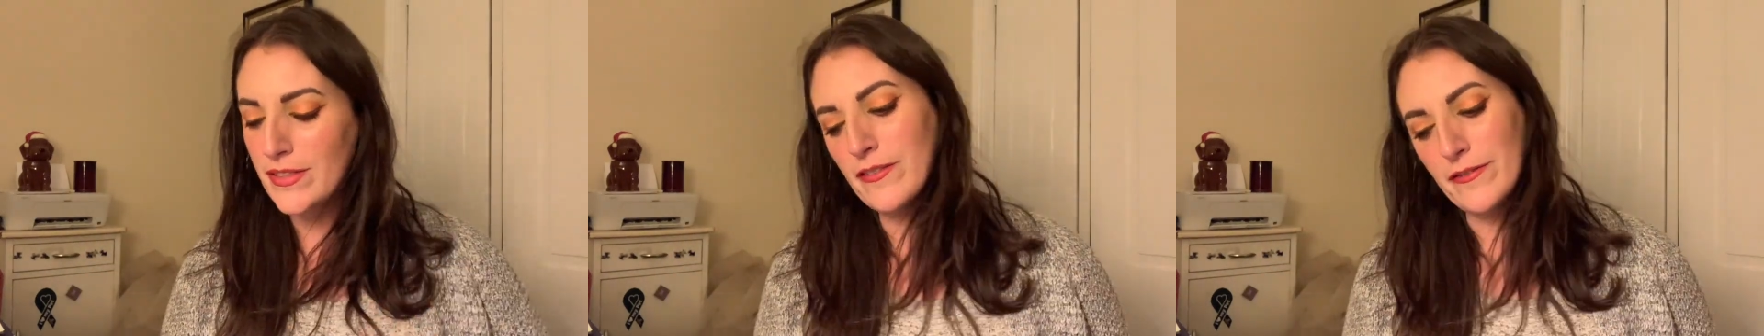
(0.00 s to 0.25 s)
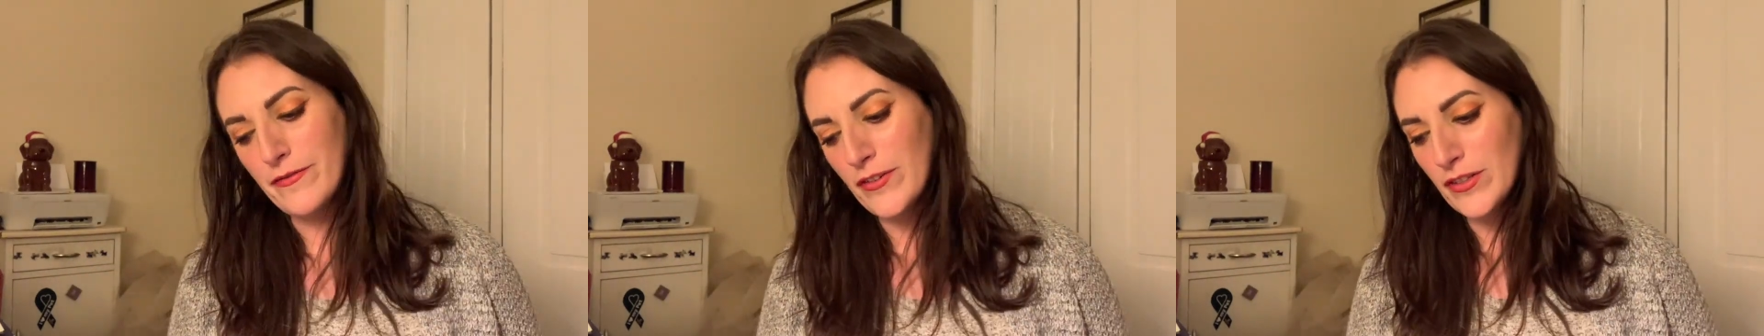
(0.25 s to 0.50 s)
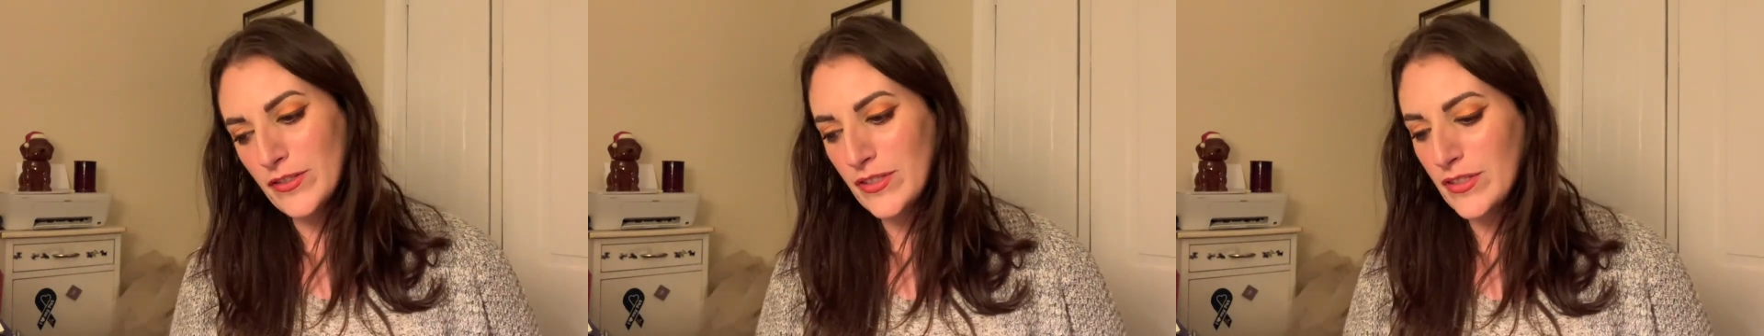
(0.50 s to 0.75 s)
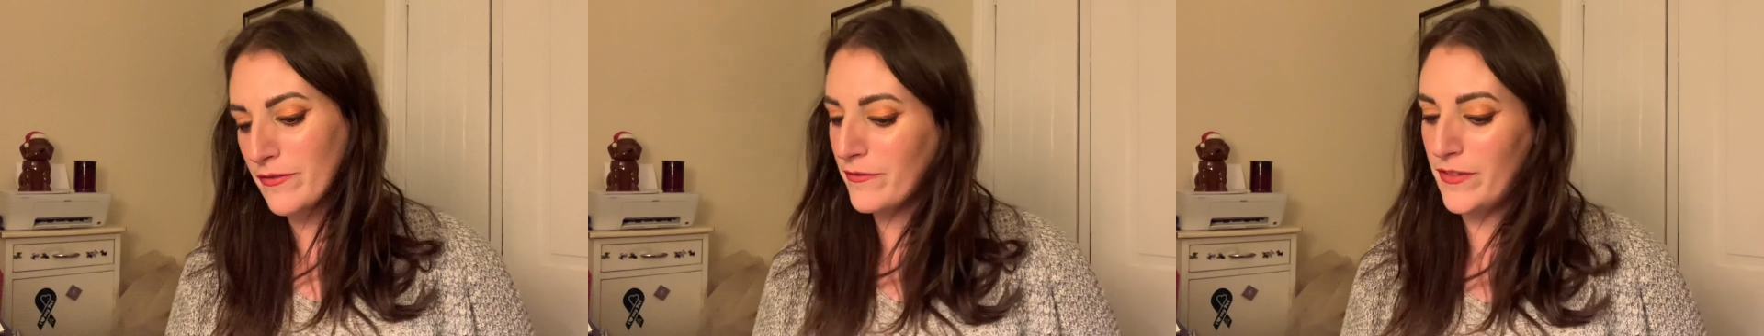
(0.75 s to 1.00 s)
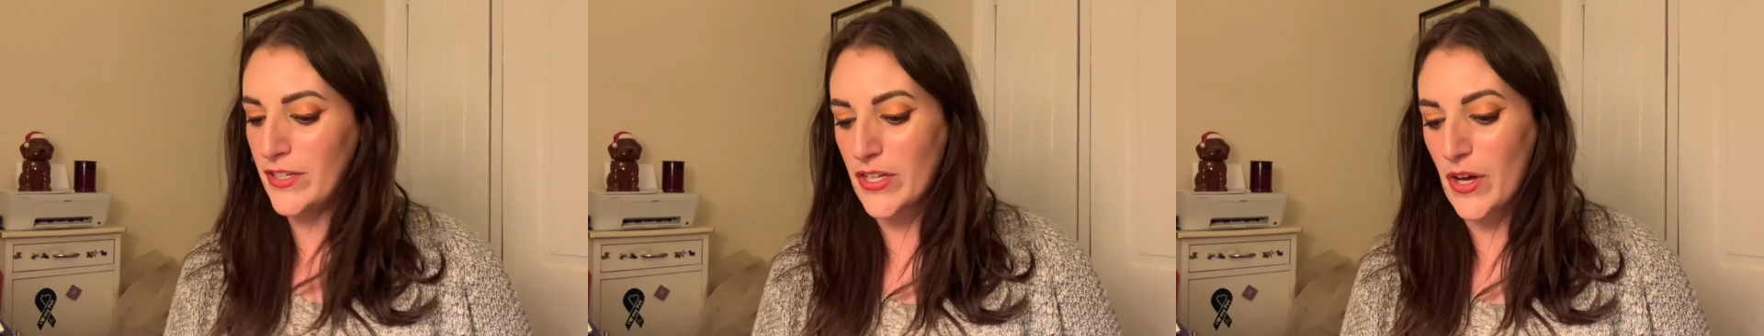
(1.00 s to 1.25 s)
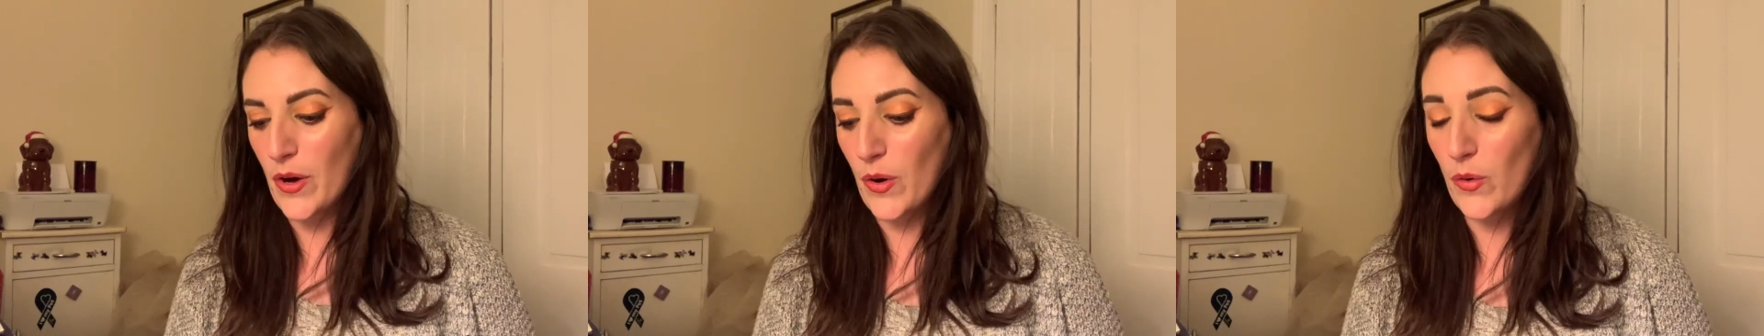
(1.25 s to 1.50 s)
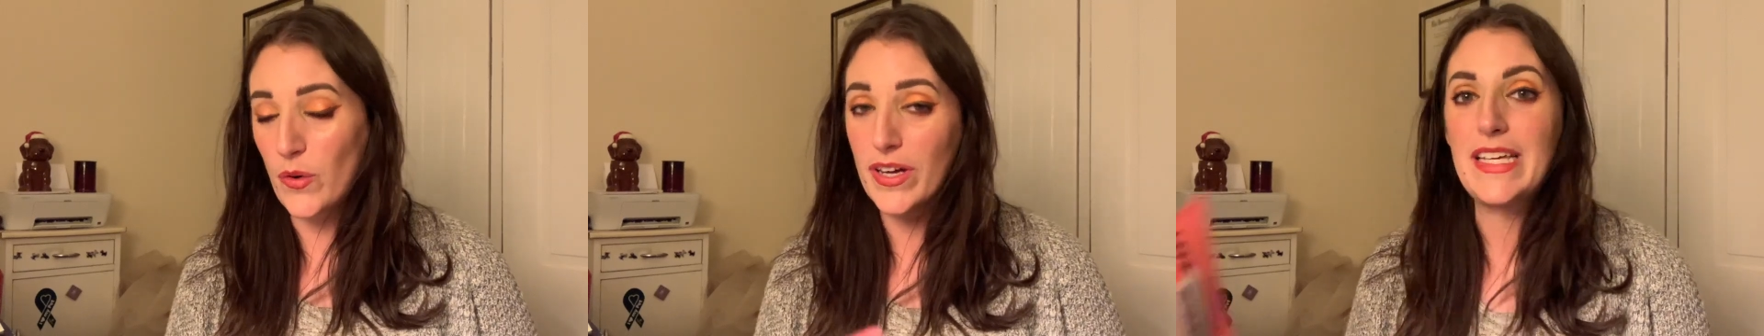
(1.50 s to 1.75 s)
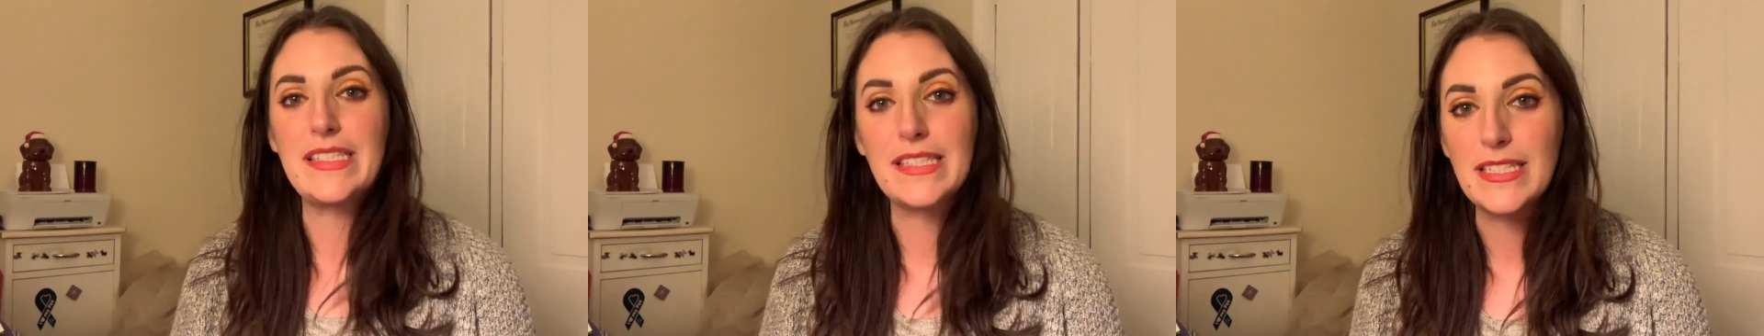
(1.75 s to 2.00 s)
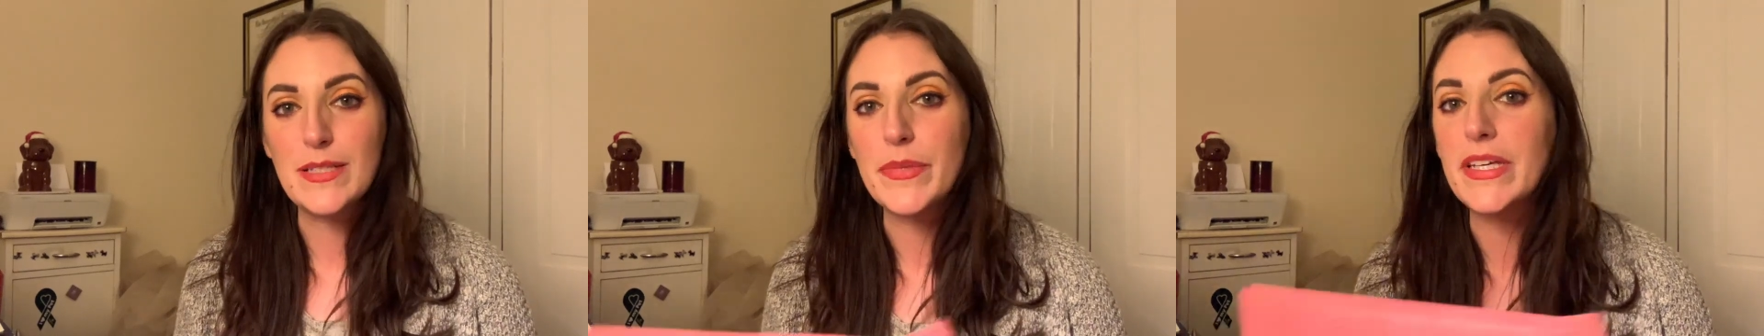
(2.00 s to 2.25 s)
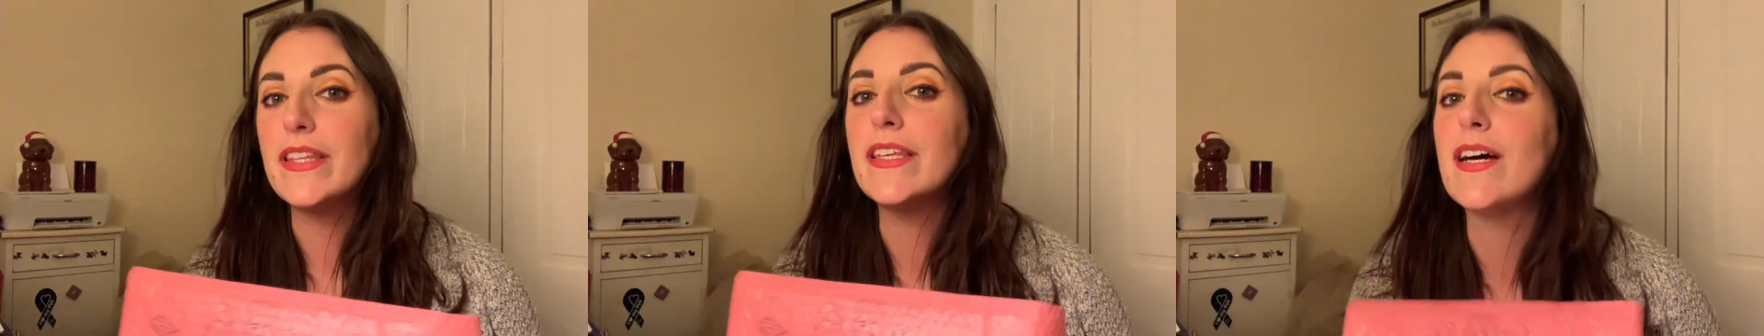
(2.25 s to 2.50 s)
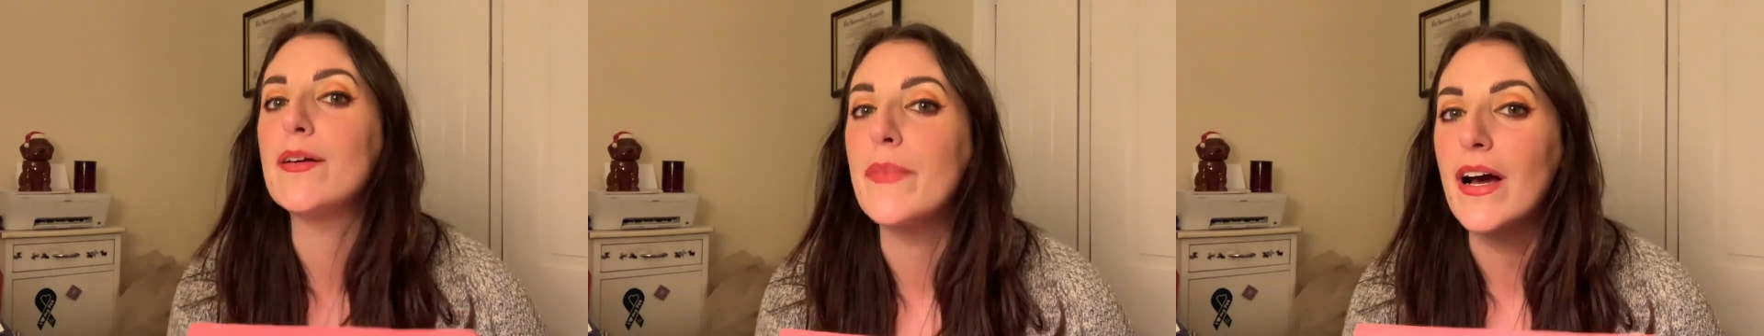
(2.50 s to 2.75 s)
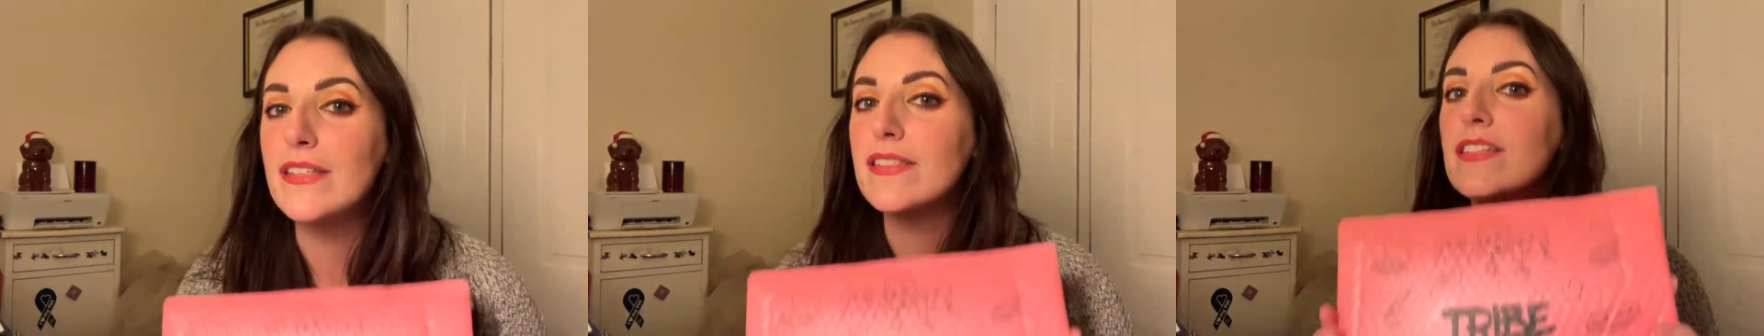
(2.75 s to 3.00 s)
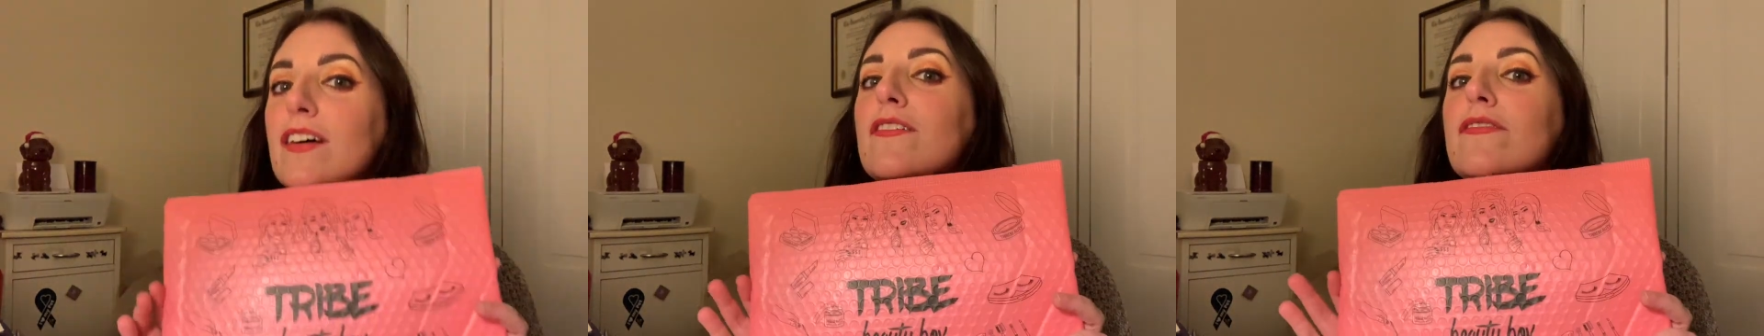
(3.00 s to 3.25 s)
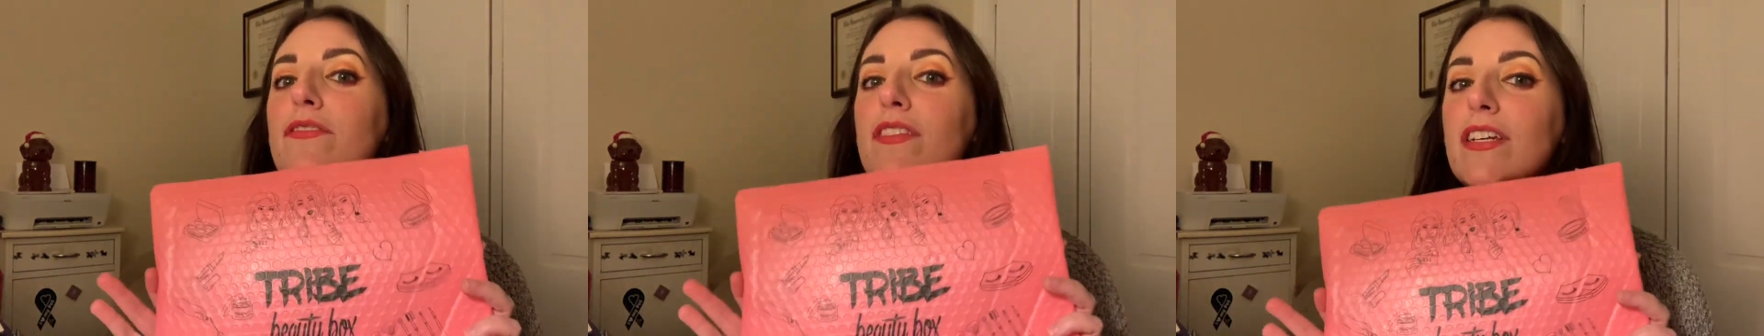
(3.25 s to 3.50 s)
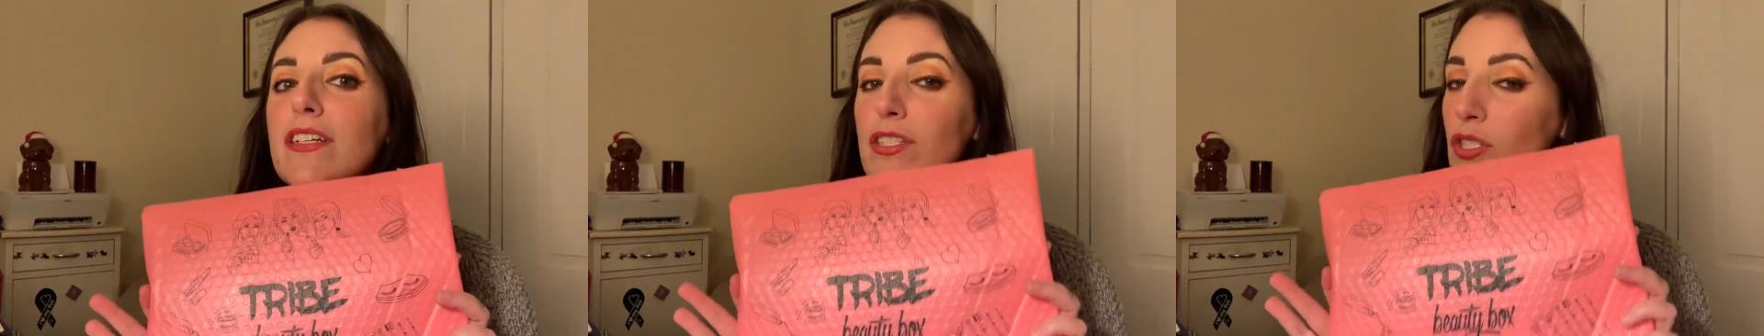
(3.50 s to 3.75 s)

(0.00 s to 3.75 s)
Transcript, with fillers: The first video is gonna be the unboxing of the